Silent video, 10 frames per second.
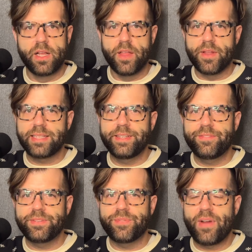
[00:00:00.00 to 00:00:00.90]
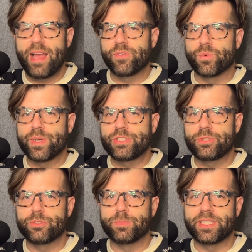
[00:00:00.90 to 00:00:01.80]
The 1955 Grinch
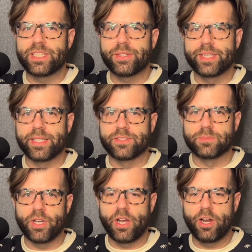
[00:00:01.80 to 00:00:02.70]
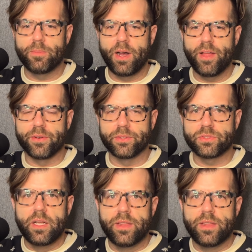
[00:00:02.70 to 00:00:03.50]
used materialism to harm others. The